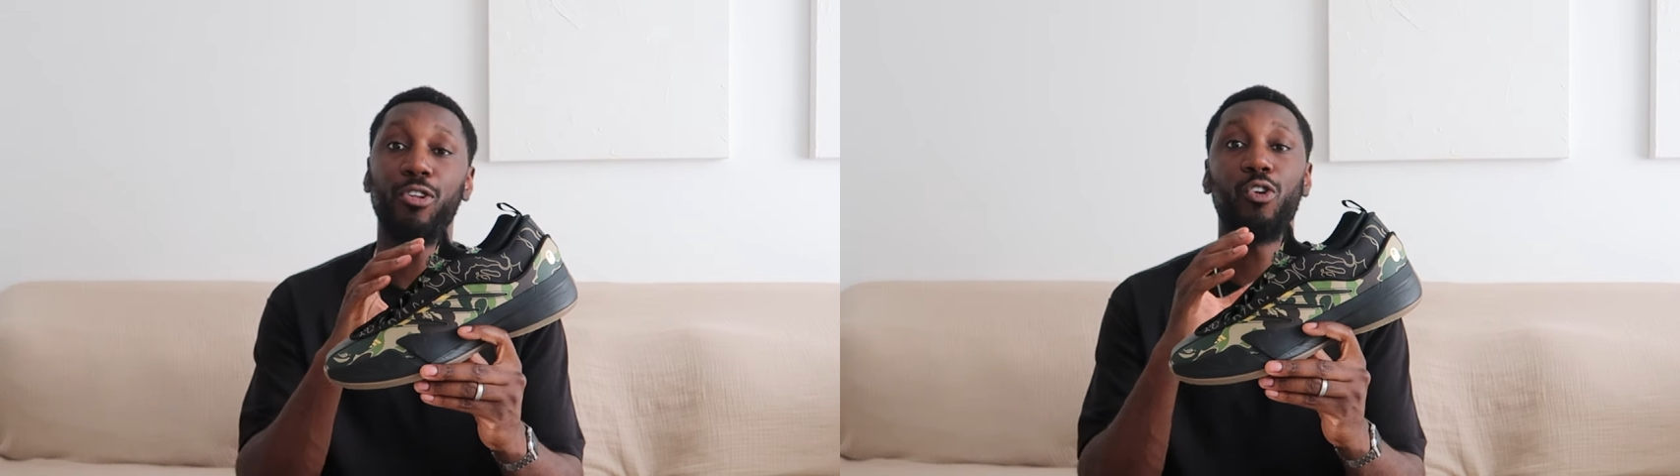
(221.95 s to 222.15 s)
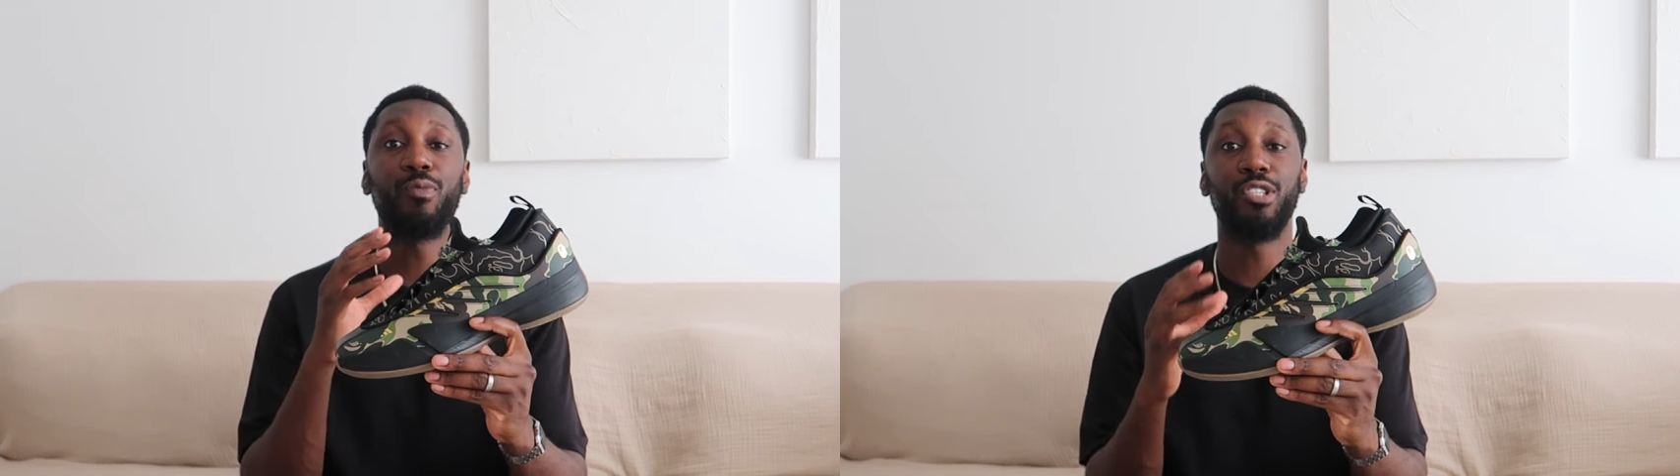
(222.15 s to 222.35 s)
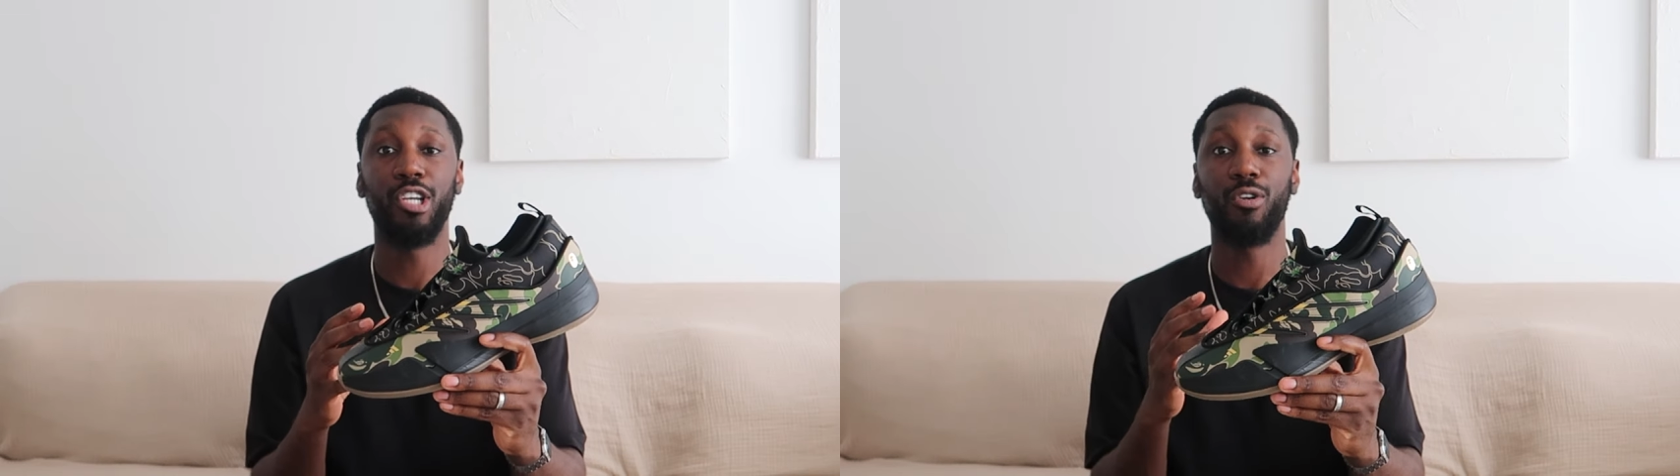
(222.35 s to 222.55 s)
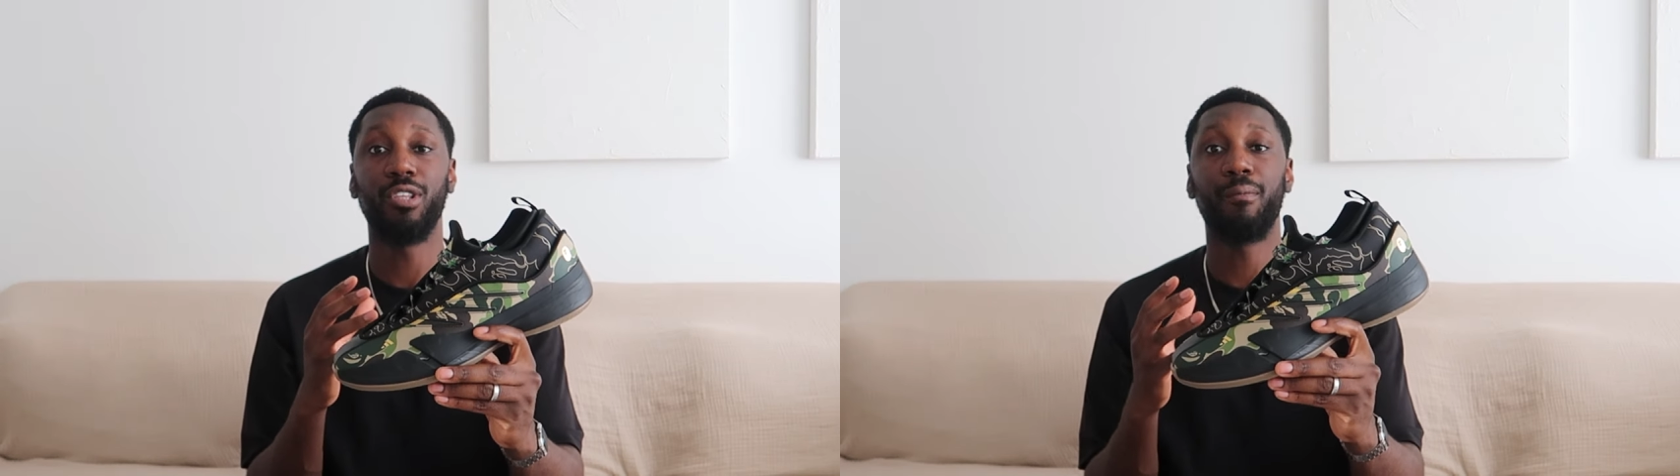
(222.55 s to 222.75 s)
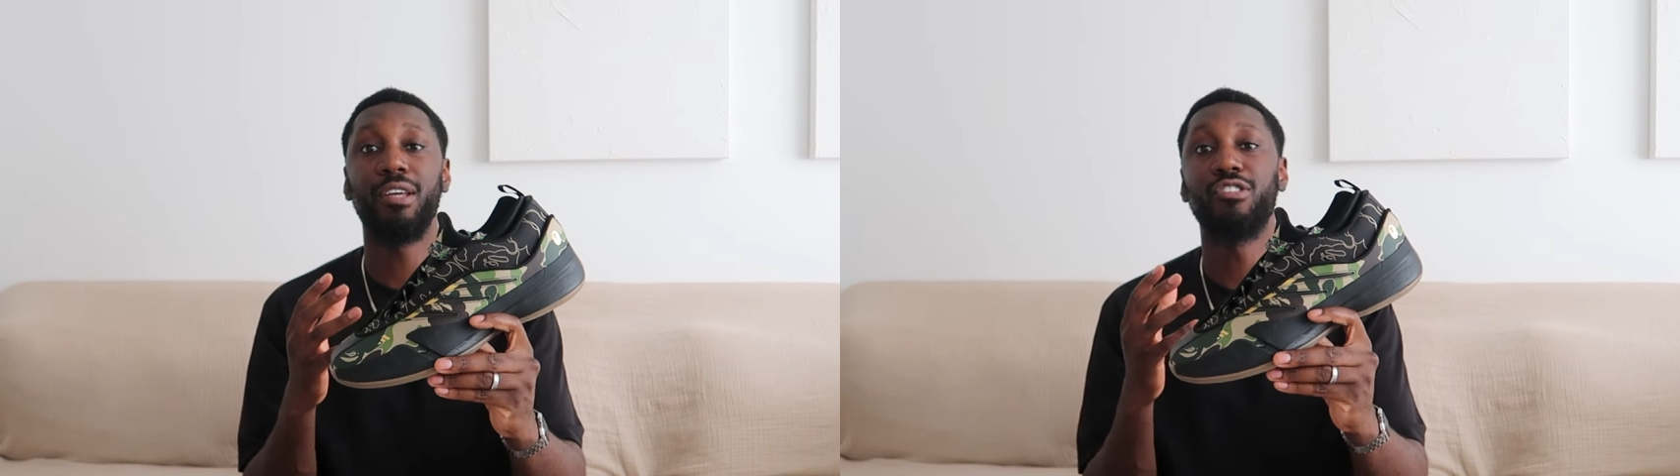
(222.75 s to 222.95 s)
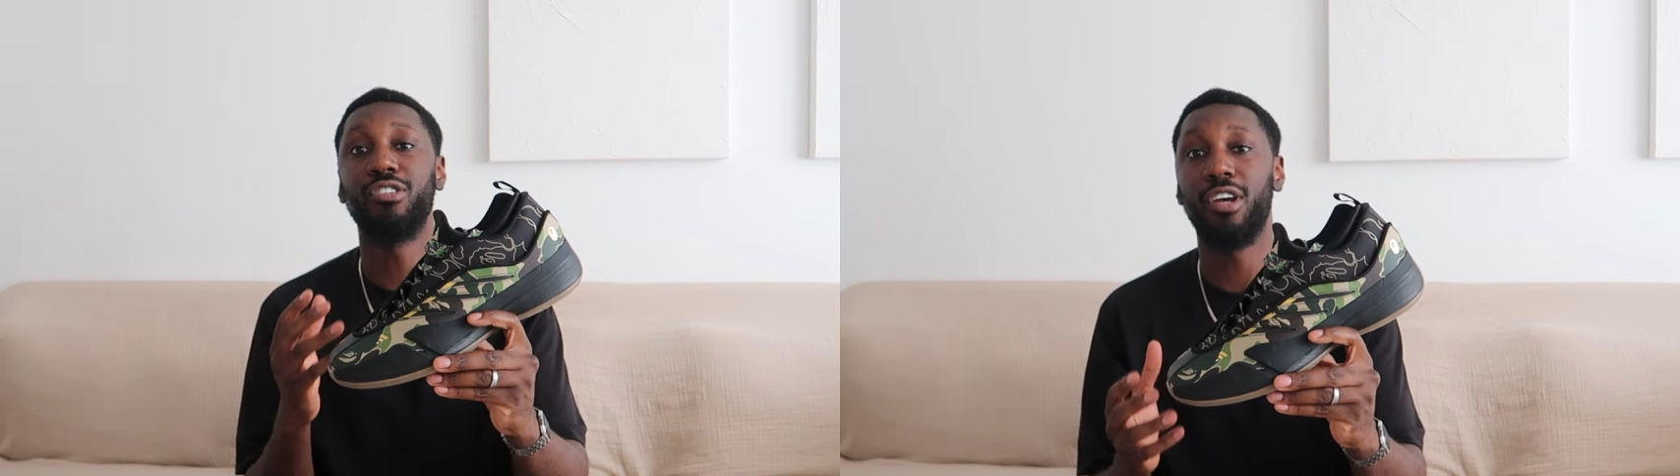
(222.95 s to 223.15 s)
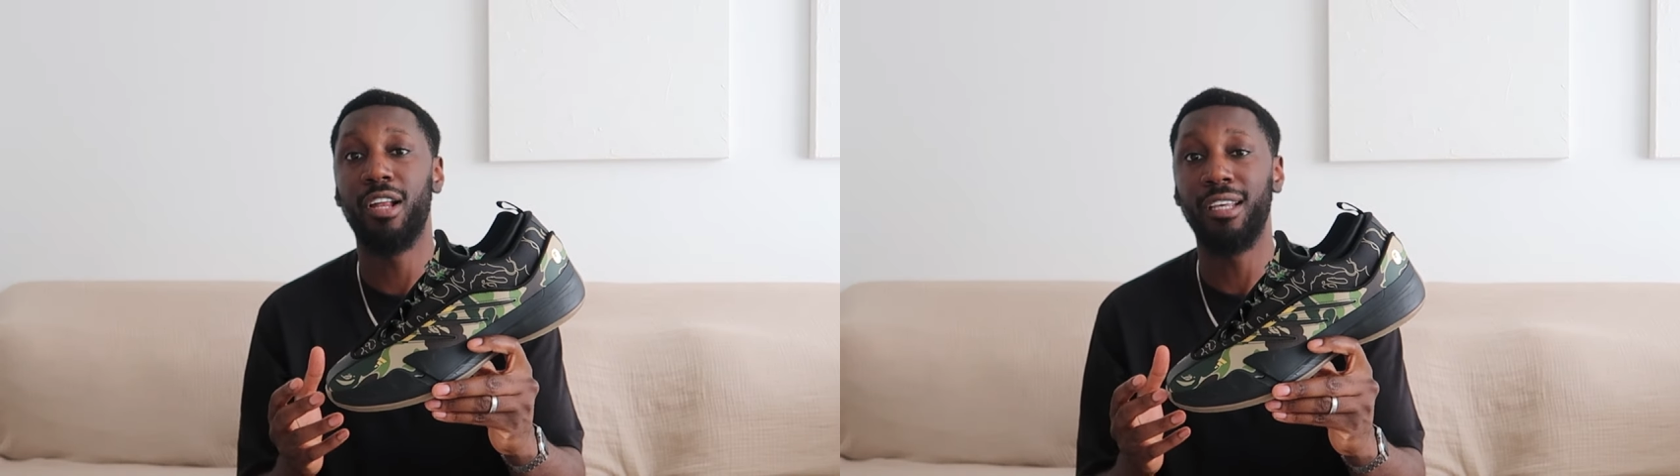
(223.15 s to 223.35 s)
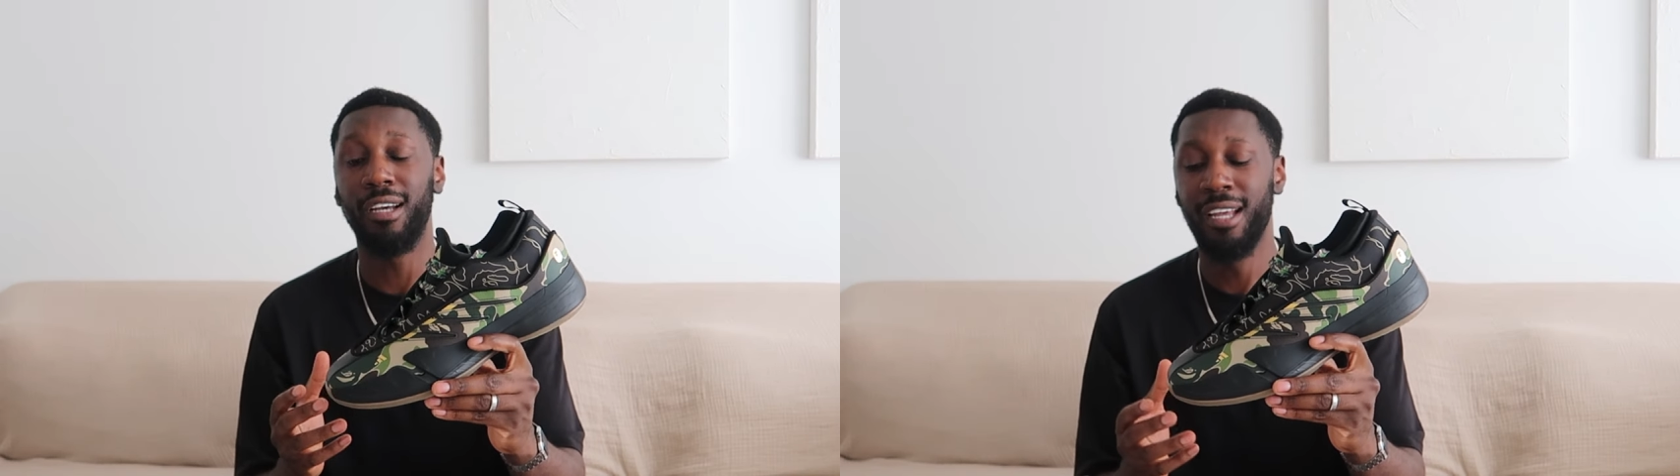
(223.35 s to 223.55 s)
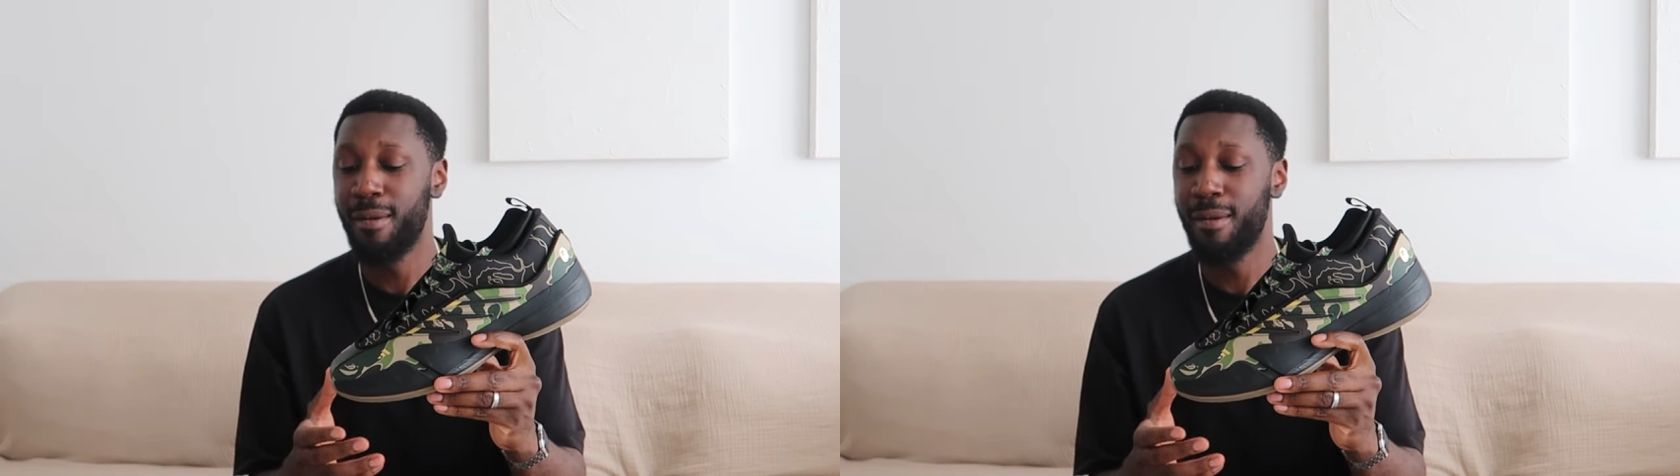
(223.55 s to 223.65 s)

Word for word: of those materials I mentioned earlier.